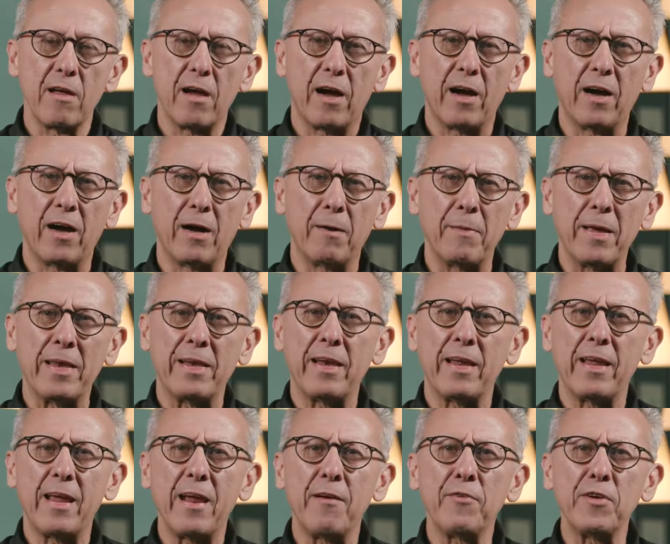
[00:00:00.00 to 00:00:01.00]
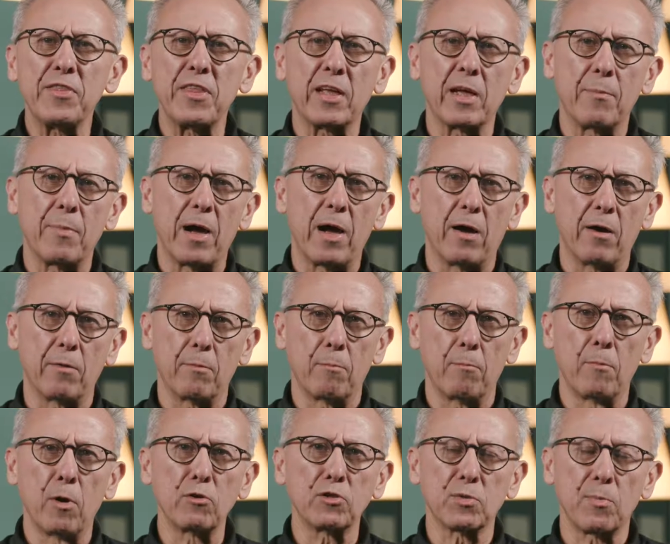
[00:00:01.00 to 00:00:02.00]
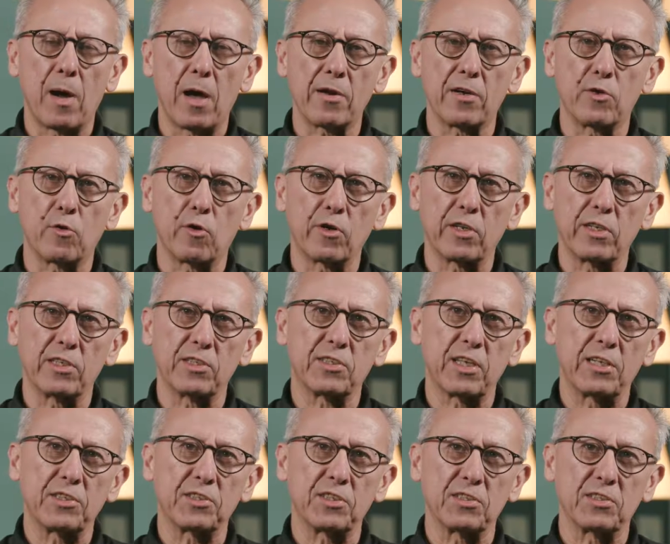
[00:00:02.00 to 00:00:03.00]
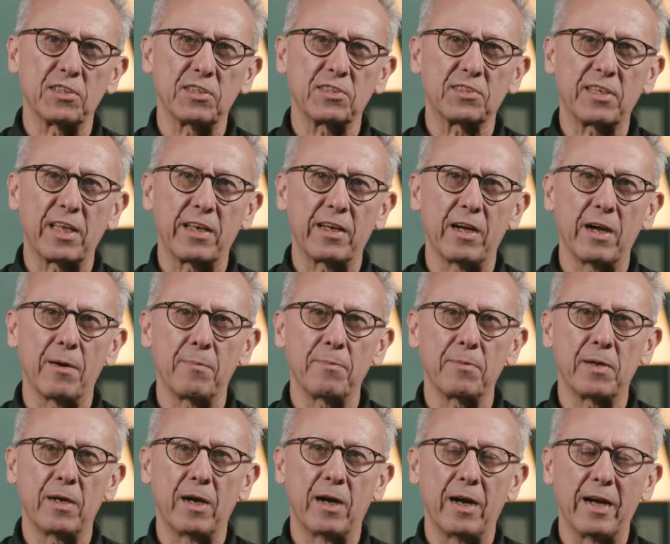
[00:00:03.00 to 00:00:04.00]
And everything about most modern organizations is set up